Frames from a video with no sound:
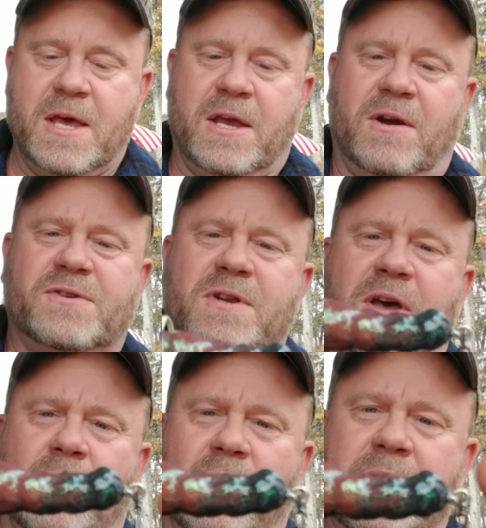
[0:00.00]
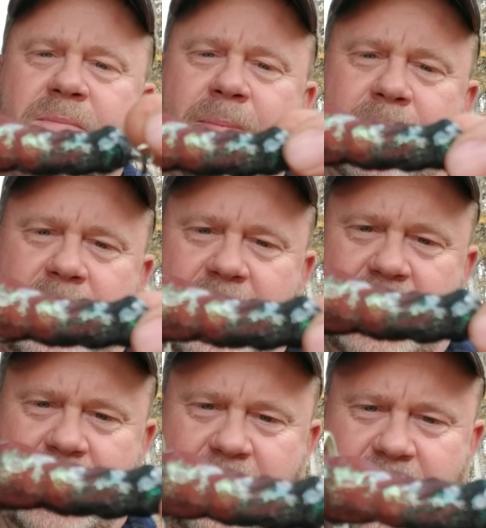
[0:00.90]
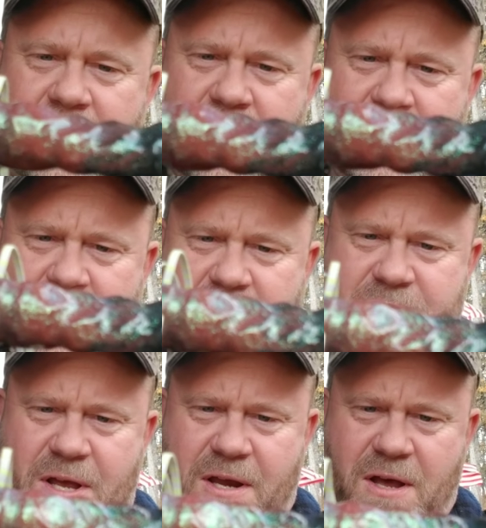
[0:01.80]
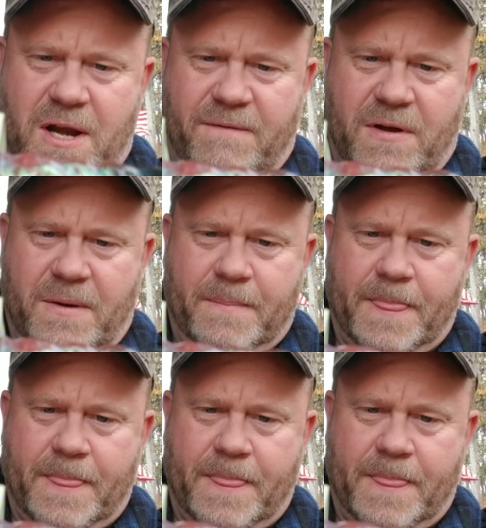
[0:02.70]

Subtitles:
Here's another one, and it's got kind of a